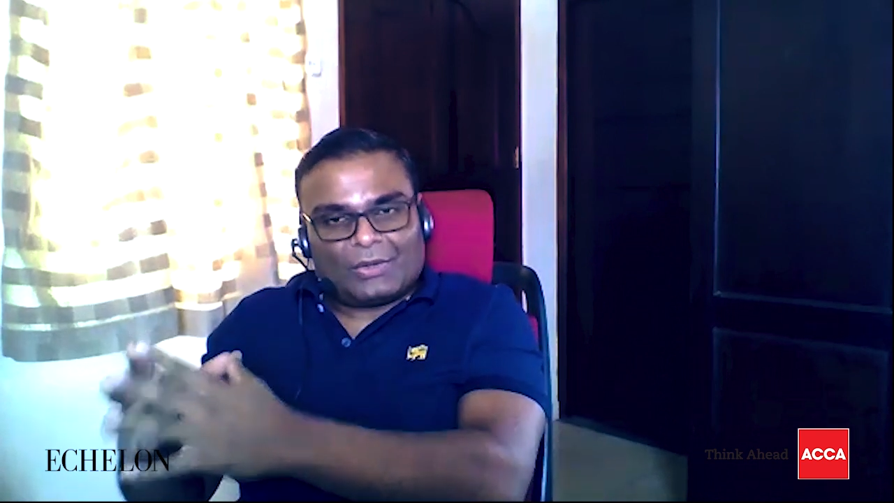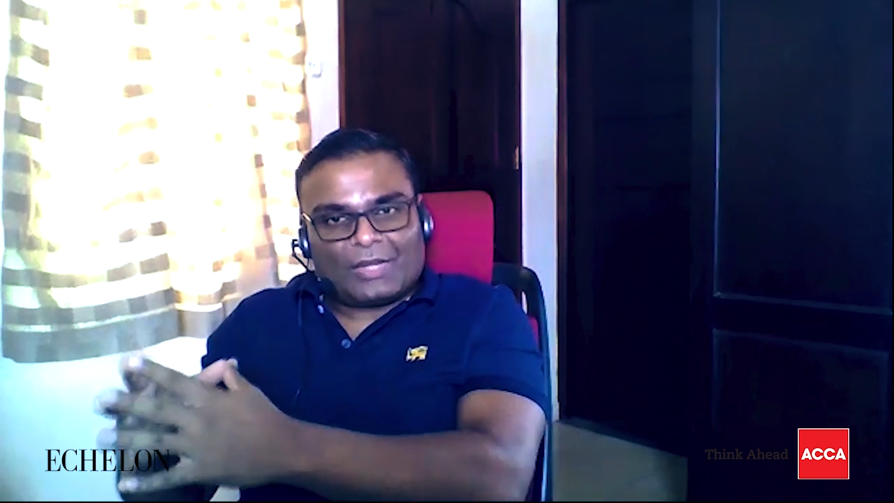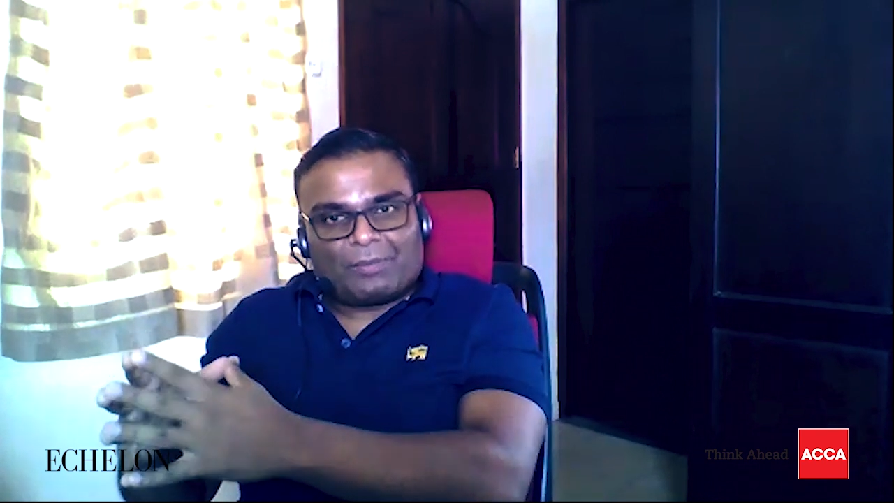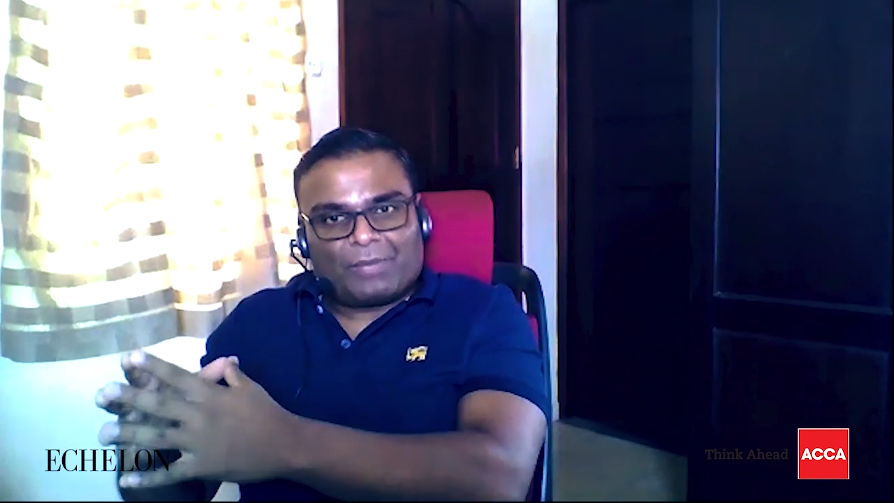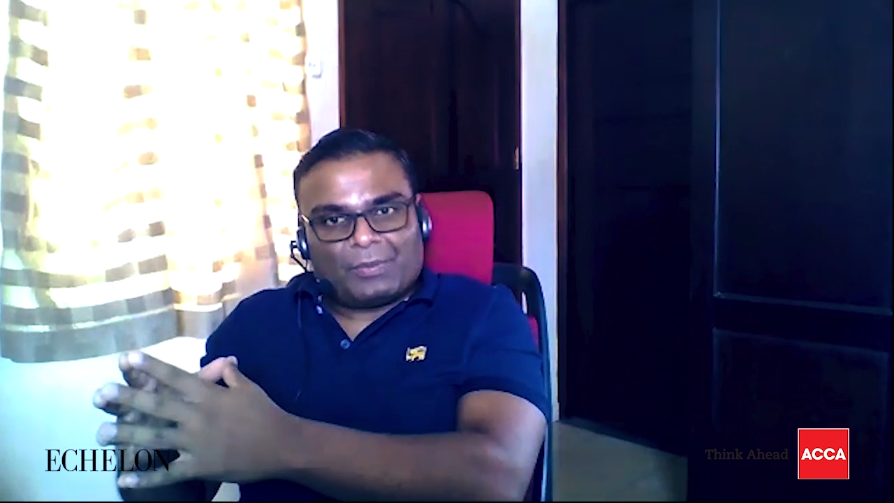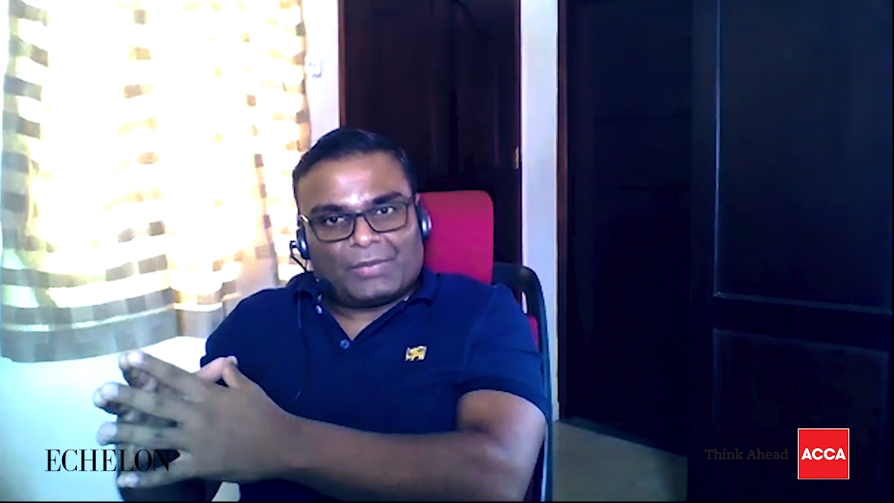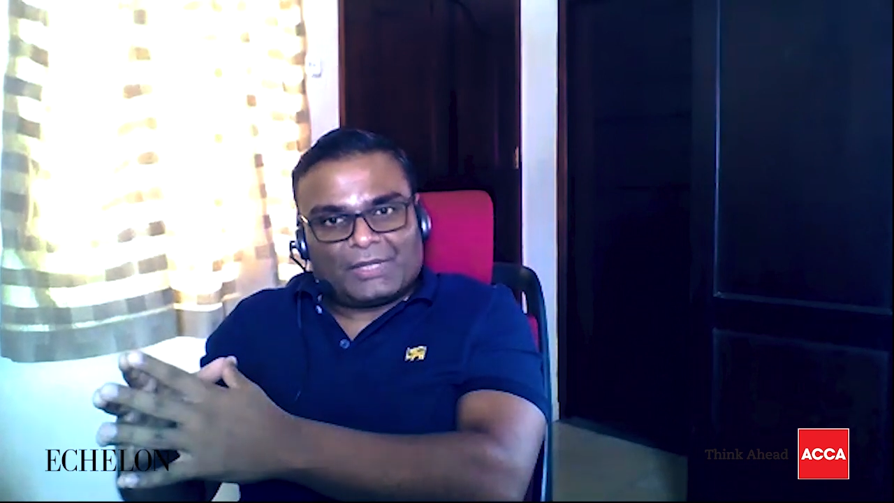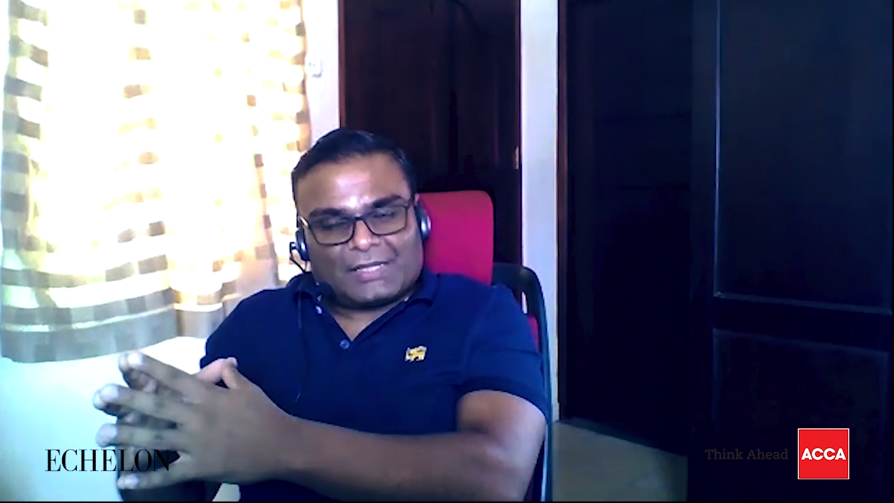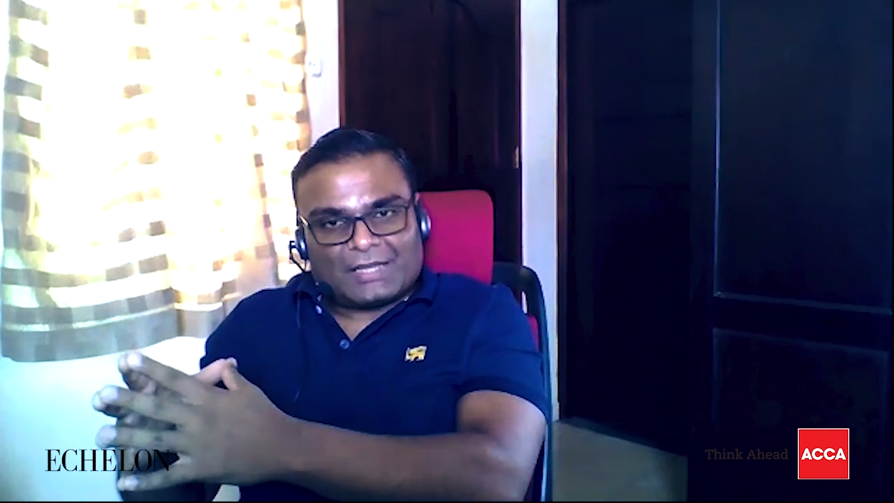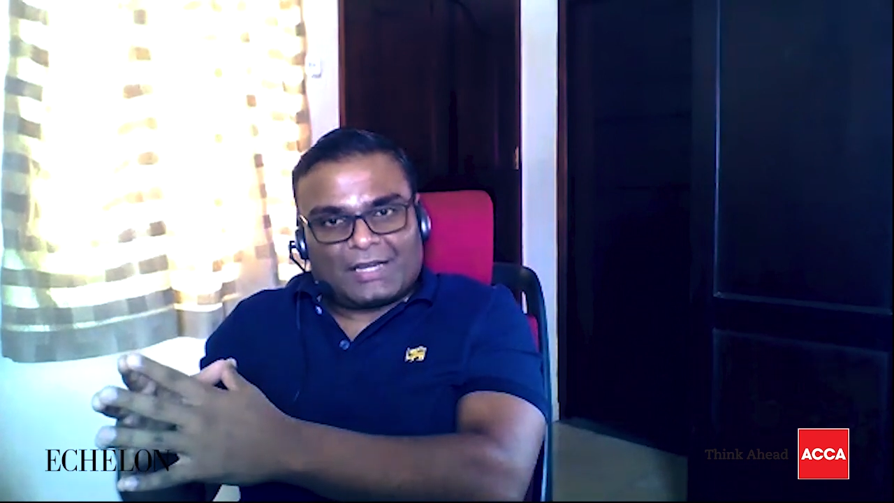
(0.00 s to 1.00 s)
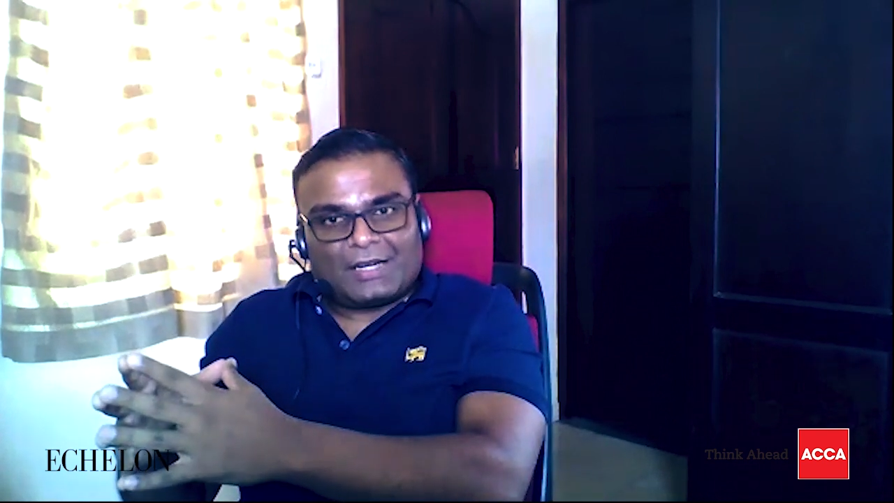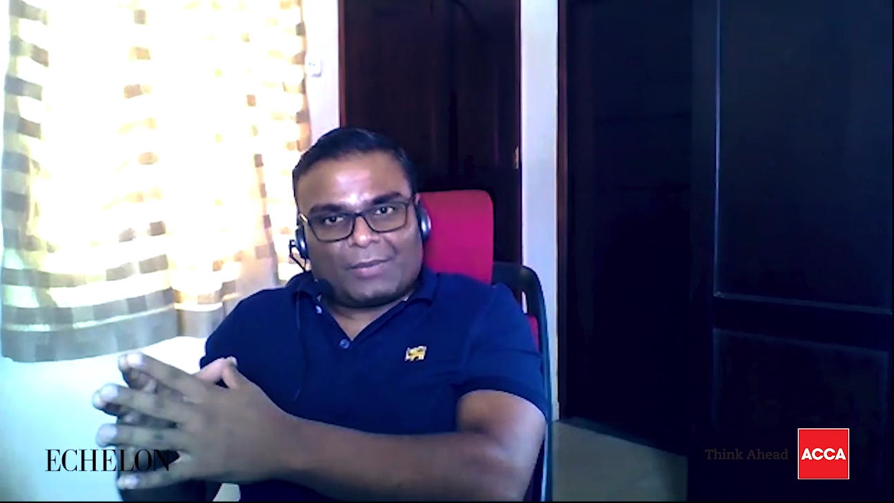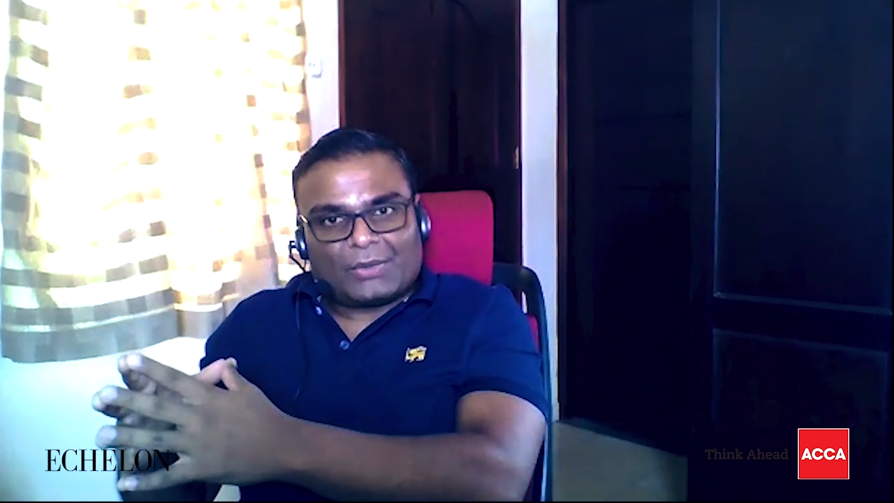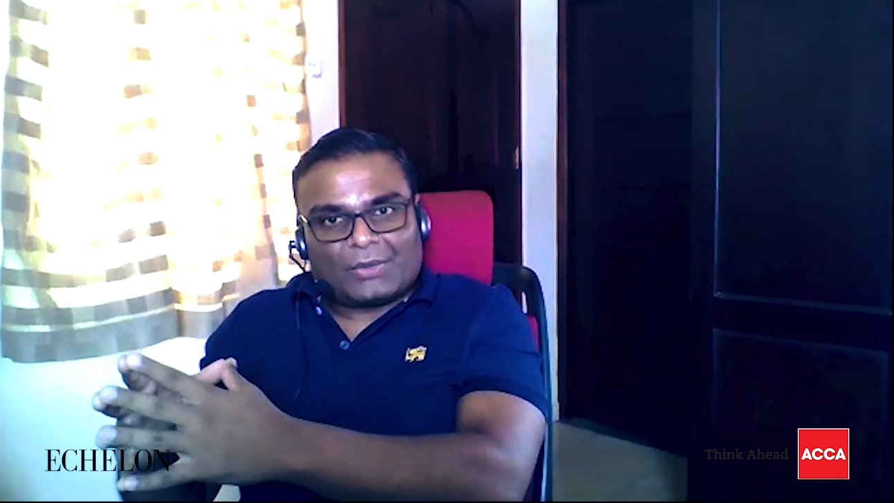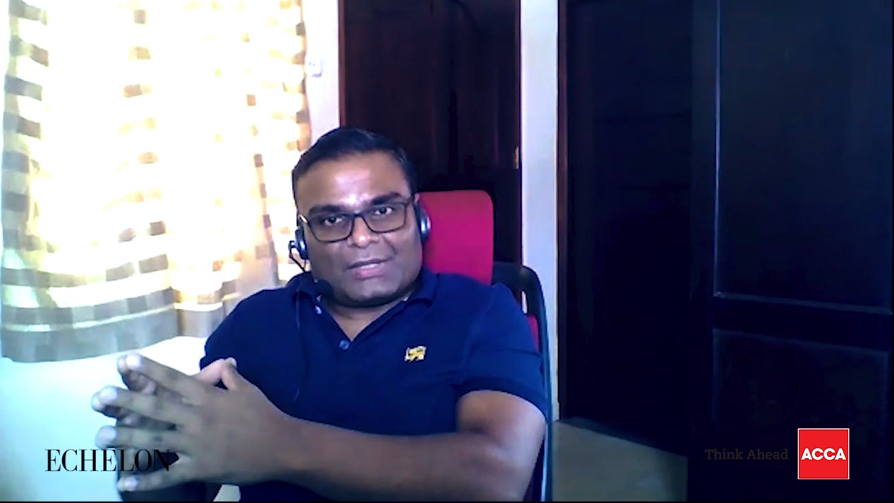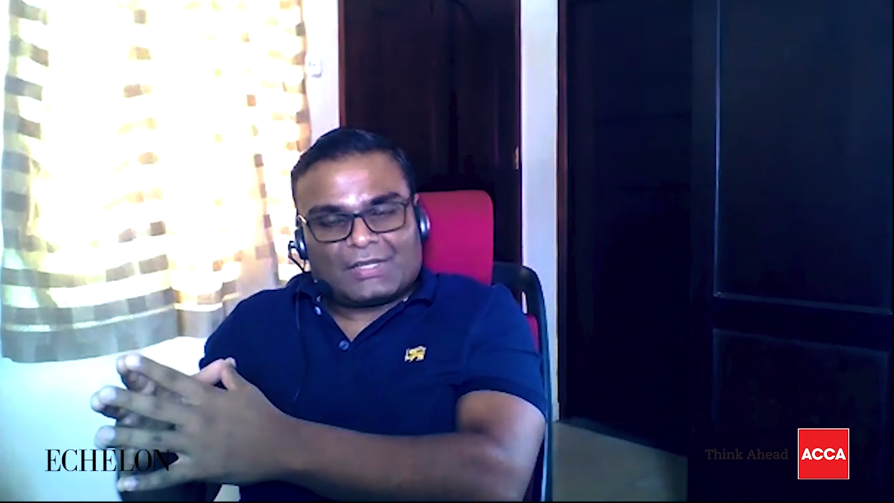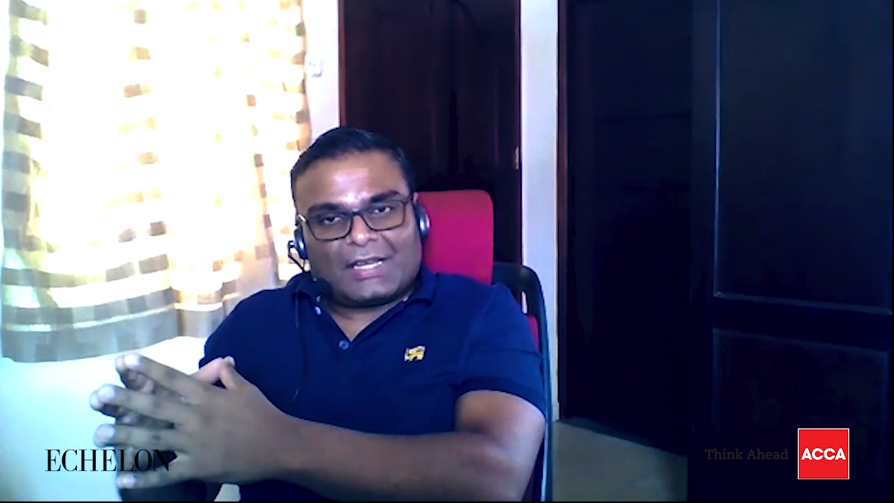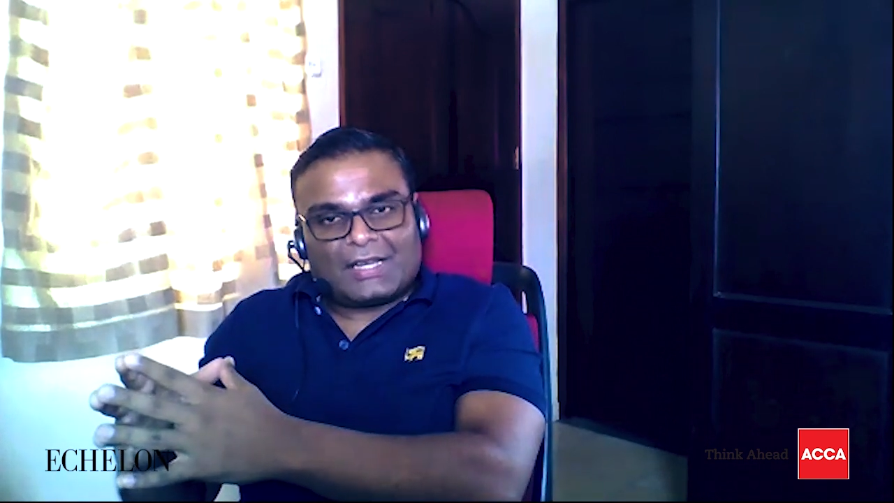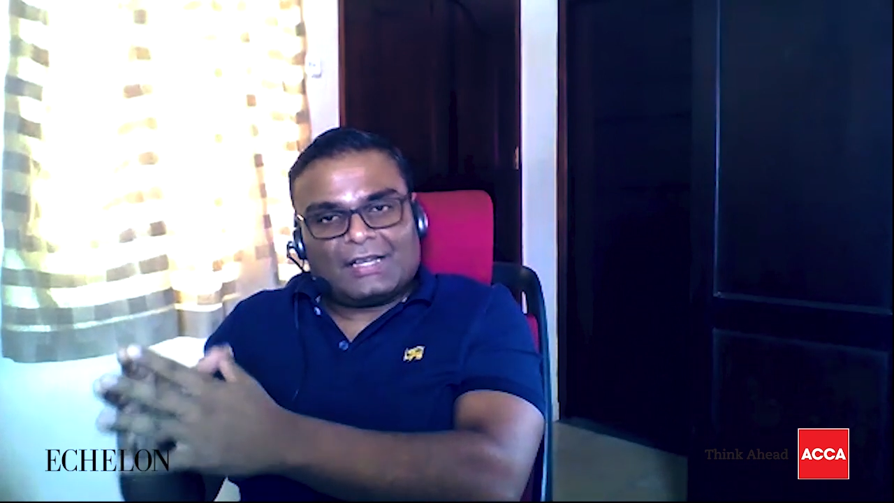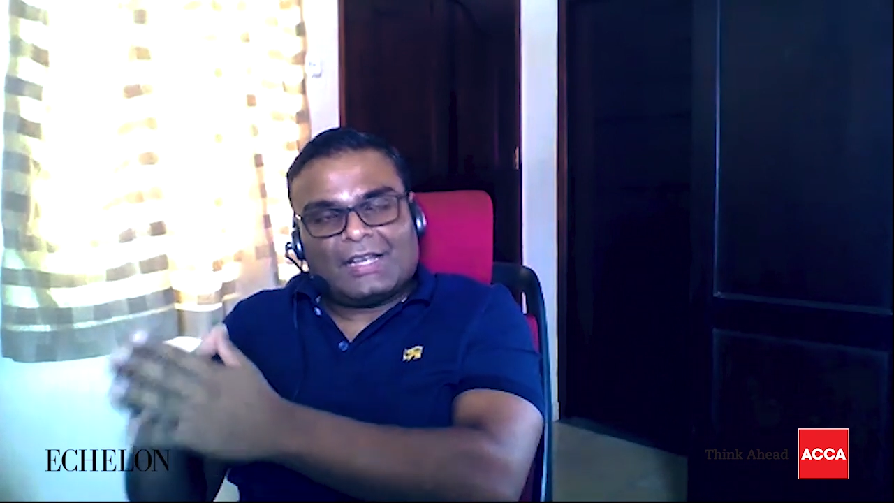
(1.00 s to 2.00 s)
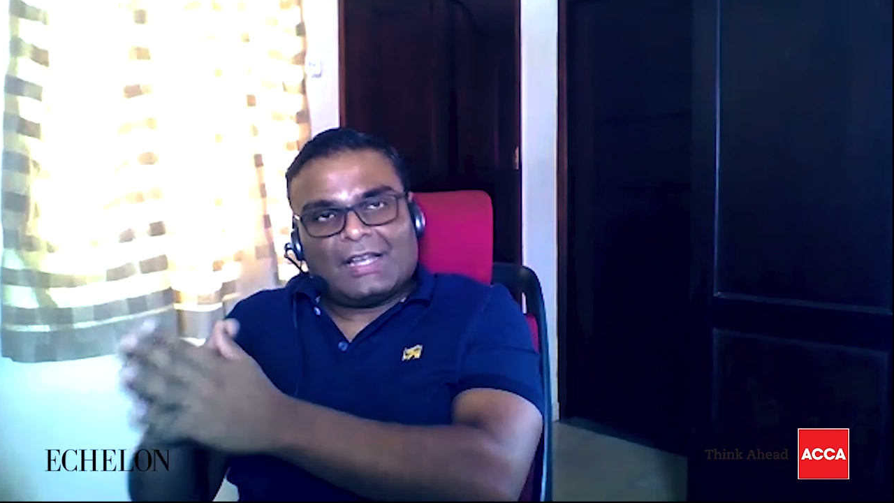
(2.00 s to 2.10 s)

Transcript: get people excited about, and saying,